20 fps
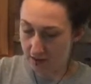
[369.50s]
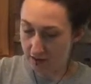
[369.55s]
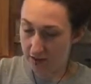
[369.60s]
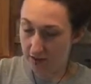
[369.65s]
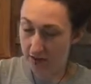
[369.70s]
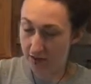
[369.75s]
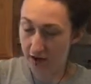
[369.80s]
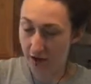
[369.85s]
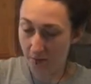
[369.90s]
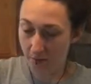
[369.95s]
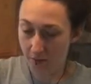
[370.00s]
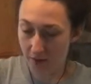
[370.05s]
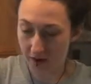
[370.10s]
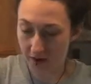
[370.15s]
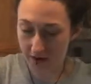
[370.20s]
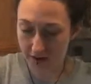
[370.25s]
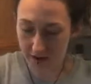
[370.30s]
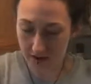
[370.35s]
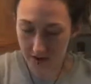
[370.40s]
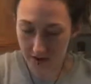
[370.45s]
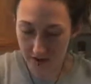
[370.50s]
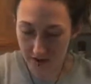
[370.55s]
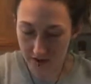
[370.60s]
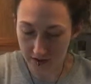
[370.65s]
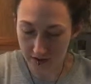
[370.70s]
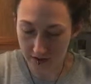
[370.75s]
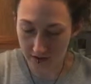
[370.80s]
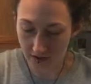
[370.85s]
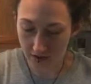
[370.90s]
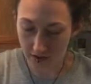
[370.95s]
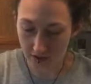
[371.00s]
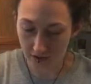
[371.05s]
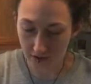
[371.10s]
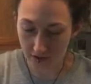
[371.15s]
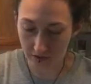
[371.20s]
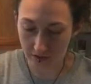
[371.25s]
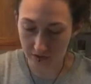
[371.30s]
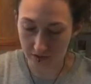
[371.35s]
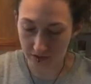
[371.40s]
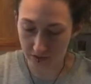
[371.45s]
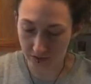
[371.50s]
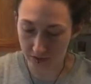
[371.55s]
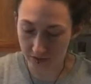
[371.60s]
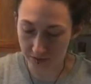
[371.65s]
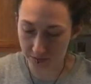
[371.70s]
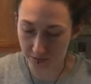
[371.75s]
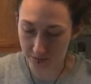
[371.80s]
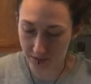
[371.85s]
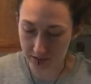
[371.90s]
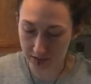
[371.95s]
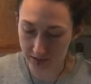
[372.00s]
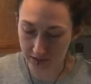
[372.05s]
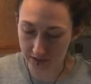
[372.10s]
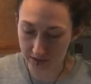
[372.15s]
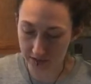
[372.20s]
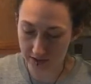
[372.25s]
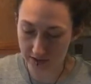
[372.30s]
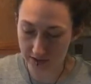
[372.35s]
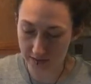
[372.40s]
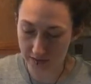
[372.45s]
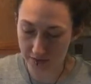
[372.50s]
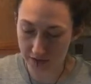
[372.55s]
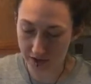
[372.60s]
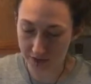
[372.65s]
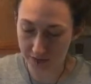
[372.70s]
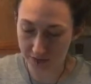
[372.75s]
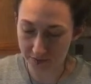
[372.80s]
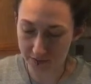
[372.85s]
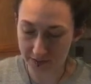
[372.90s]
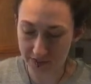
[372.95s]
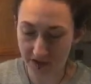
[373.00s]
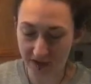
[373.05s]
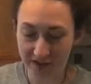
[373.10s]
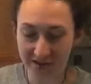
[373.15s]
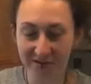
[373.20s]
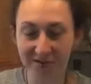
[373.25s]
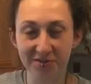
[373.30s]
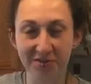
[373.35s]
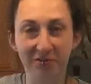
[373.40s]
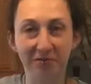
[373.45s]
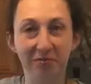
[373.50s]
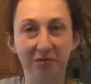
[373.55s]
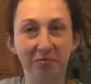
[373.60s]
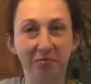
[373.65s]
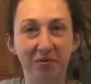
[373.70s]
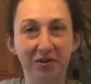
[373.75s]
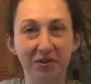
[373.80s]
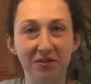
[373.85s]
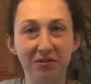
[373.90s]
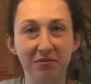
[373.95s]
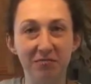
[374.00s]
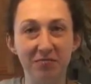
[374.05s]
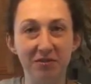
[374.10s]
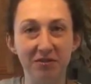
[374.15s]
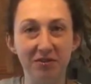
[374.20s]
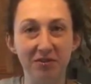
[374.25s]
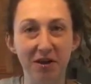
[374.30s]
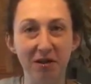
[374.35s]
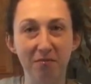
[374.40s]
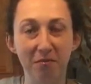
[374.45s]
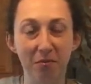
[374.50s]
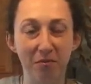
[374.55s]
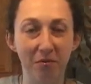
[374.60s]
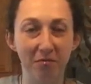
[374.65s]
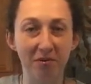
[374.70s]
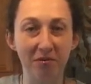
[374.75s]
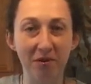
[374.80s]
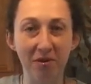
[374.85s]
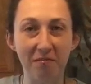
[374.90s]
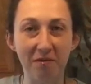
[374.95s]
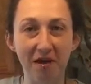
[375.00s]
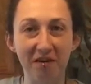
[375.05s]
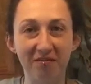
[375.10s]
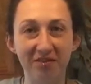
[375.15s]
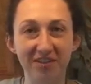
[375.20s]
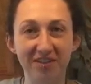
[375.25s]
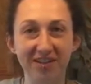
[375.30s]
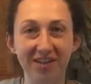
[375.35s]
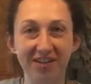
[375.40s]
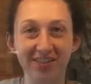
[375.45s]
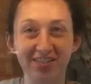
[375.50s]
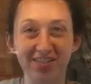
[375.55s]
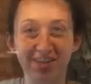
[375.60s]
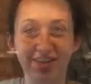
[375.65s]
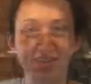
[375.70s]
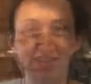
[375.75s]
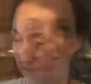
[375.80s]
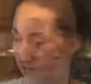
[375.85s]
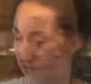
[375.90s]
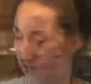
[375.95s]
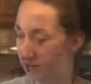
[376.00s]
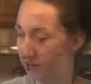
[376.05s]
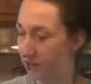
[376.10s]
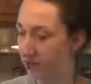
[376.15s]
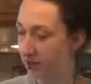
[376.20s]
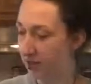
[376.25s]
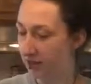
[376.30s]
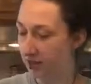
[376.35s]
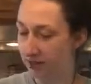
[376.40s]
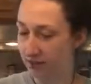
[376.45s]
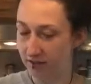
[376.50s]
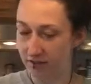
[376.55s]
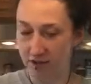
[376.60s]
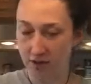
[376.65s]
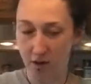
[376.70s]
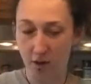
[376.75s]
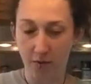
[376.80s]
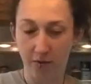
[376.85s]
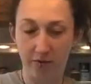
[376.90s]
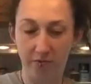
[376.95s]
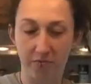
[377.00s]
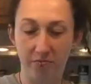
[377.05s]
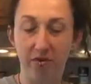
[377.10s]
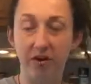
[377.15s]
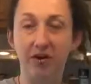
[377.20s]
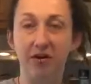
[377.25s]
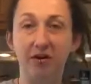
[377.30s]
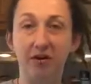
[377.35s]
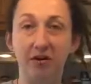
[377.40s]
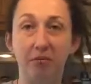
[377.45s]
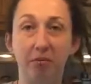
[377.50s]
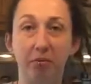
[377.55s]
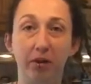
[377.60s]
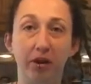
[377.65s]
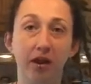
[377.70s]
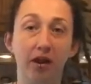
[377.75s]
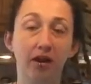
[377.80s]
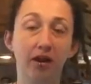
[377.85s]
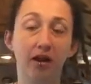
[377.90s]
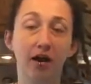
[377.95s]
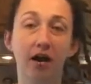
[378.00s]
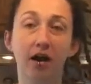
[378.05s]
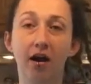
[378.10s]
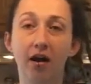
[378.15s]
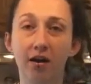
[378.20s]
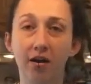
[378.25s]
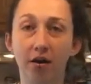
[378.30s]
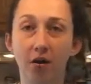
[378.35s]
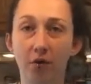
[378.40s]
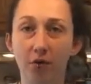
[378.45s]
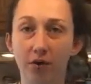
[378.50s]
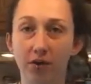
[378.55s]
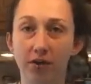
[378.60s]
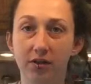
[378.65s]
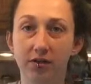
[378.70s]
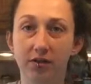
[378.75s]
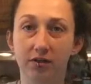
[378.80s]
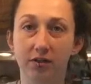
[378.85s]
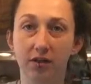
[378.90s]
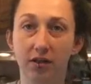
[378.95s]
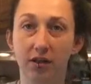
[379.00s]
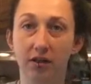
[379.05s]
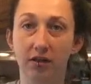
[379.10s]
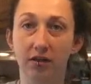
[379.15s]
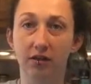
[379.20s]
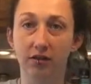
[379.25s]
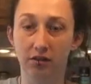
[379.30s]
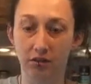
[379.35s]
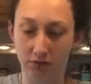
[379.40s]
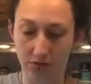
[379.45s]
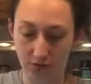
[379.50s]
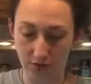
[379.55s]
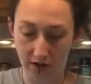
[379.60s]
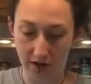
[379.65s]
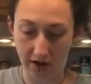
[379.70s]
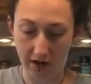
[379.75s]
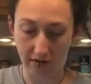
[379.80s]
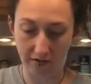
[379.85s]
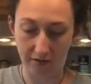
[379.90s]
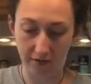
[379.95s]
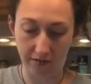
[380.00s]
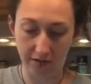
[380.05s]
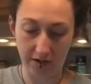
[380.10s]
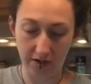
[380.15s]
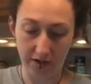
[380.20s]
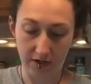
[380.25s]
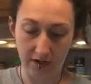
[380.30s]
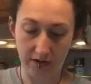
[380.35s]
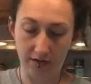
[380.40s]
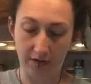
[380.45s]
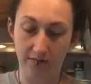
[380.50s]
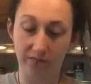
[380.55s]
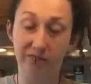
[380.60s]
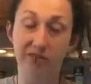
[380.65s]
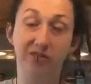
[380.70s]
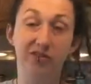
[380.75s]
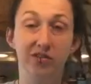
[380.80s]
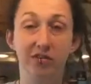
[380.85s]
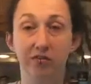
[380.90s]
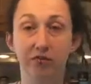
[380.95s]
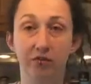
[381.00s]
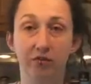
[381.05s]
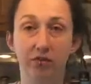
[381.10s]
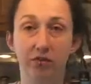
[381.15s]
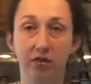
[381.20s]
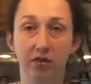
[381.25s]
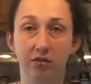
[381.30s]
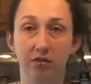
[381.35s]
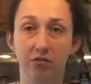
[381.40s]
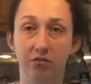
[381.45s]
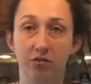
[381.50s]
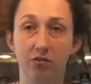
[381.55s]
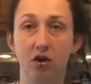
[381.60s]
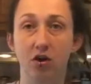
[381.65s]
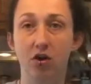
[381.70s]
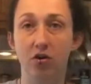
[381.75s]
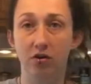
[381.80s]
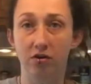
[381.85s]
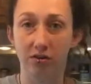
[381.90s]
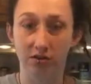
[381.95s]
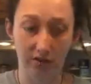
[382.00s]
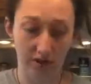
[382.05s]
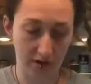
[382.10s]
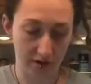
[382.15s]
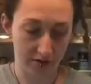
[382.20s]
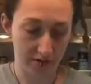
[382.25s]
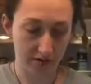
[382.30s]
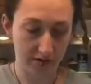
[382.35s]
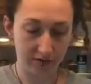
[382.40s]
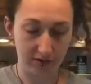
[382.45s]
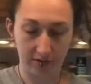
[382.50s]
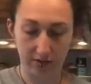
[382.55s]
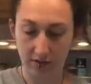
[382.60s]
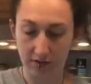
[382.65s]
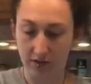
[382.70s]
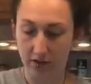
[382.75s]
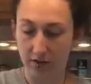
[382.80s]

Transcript: Yep, they're all golden brown on the bottom side. So I'm going to plate some of these up, and we'll be right back for the taste test. Crab cakes are done. Put them right here on the plate. I always like to have seafood things with tartar sauce.